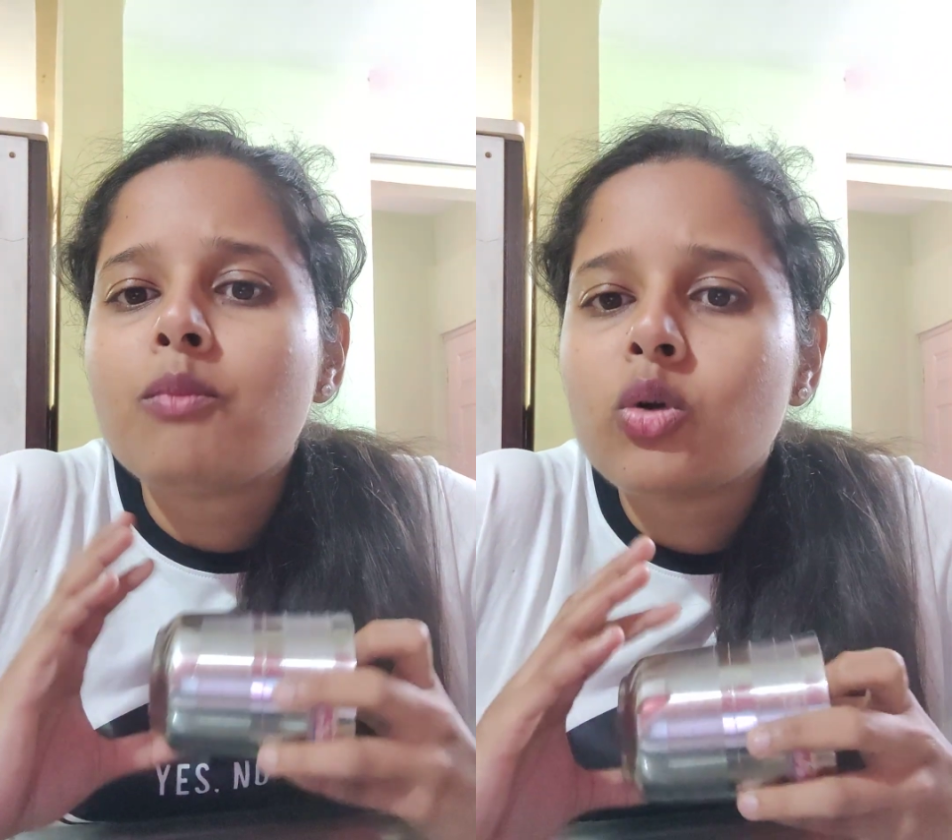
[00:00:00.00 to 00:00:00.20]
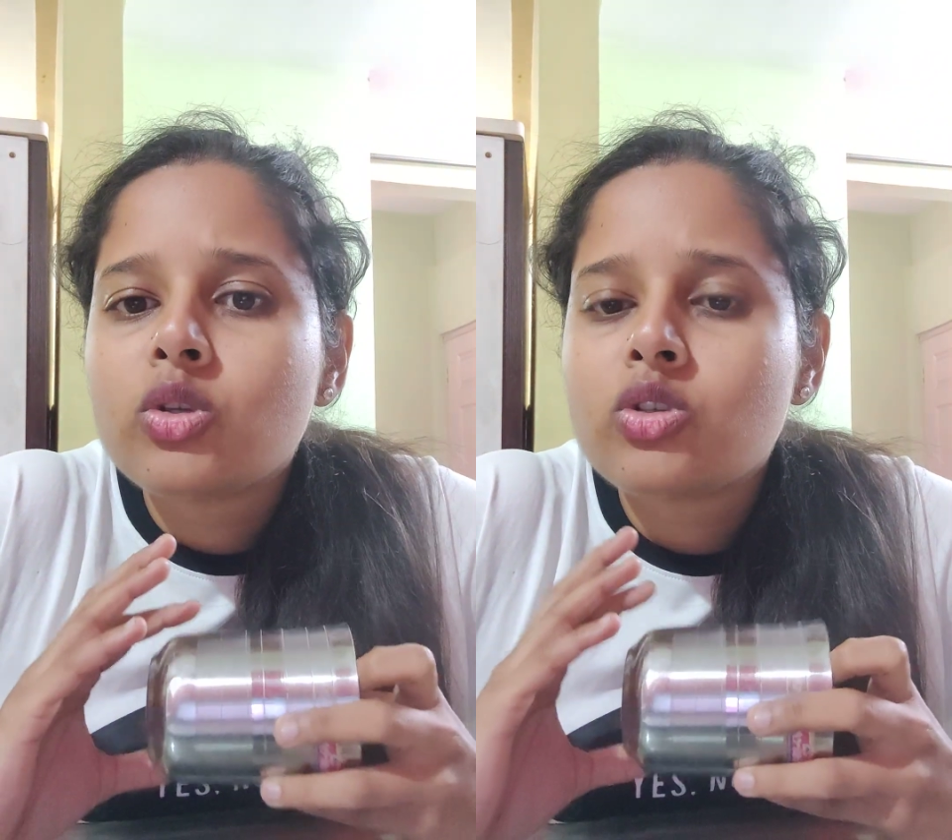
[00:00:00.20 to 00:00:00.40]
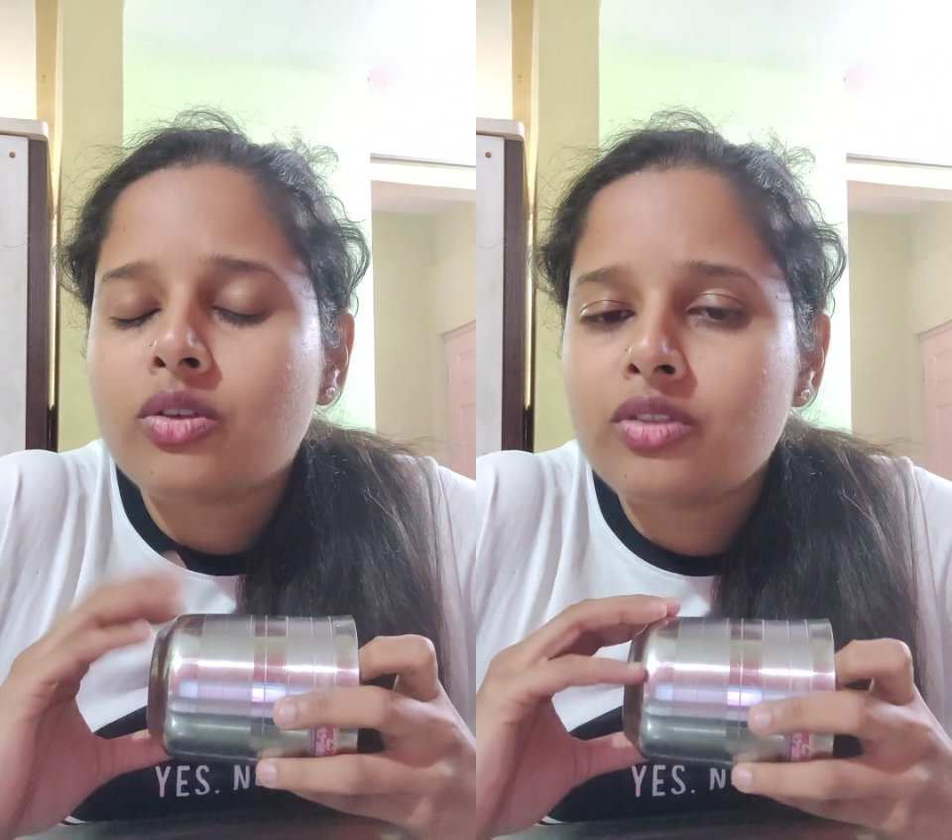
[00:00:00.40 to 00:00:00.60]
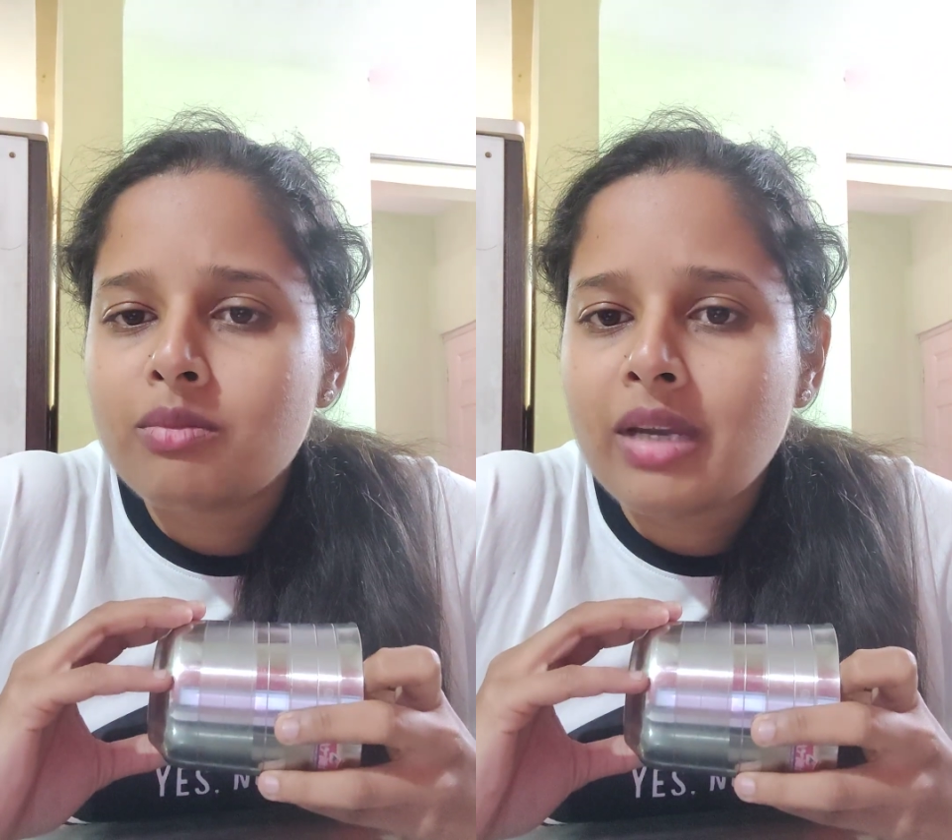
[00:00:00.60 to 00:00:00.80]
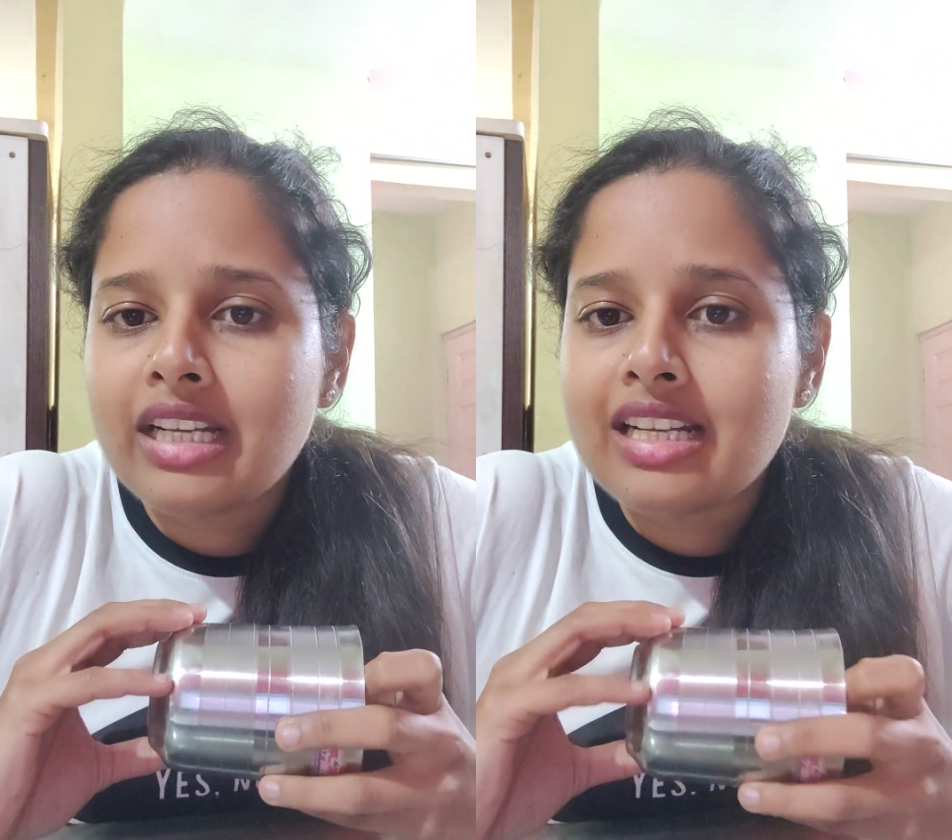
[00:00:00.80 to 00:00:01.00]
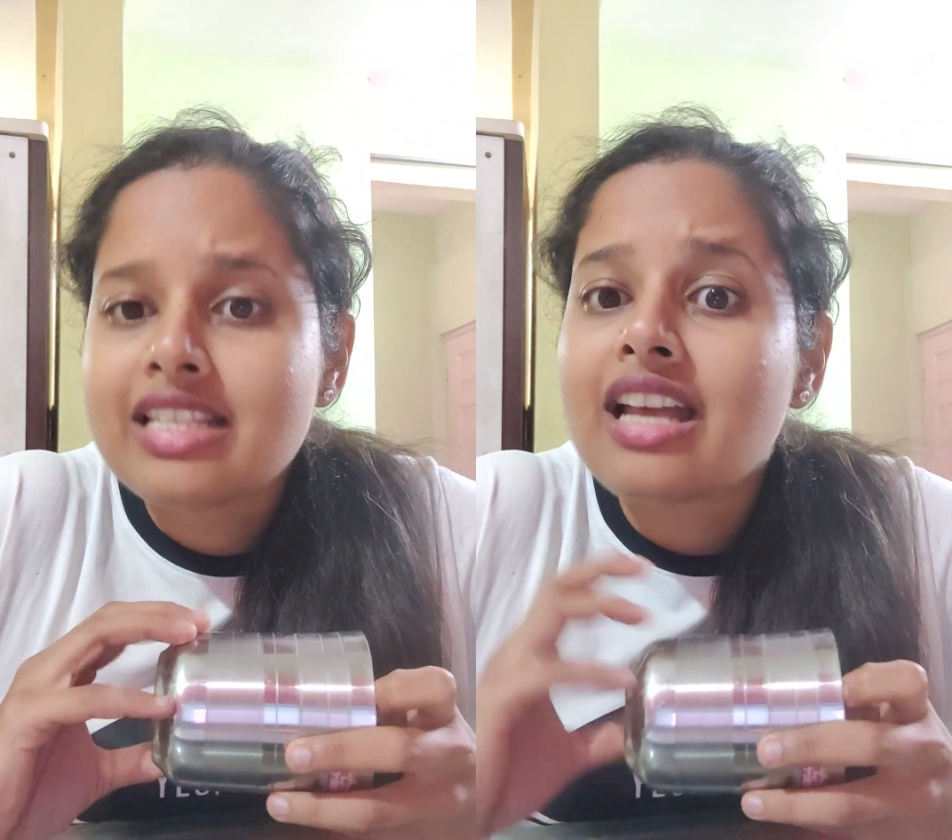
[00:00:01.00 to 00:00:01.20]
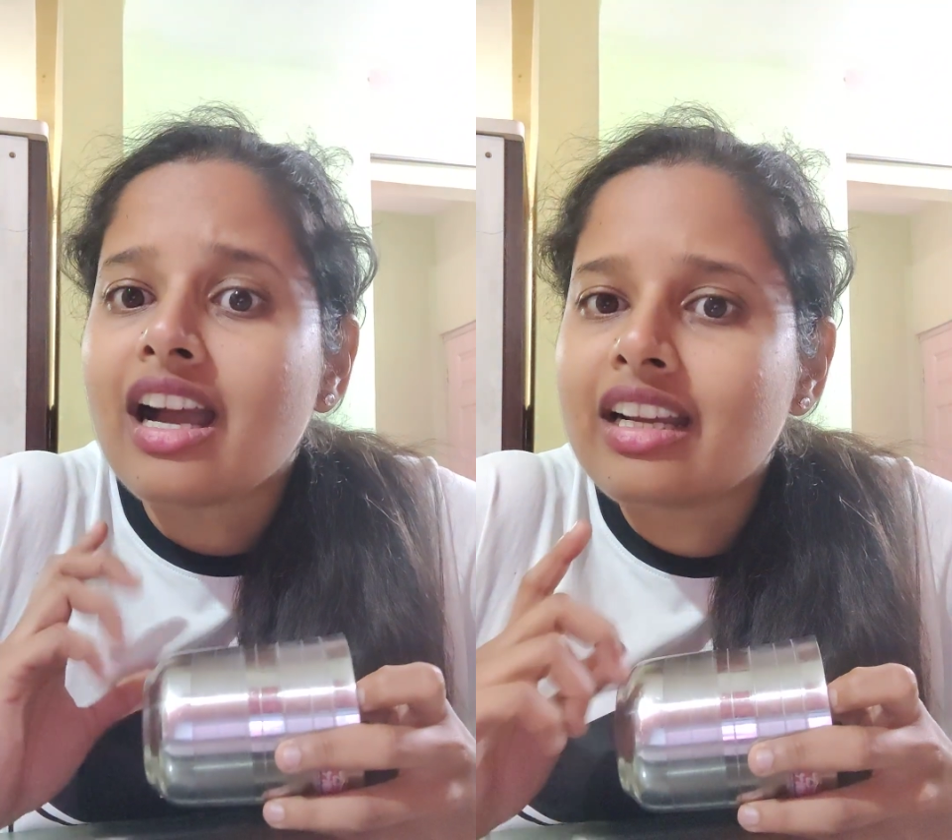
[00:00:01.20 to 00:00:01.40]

Most of the metals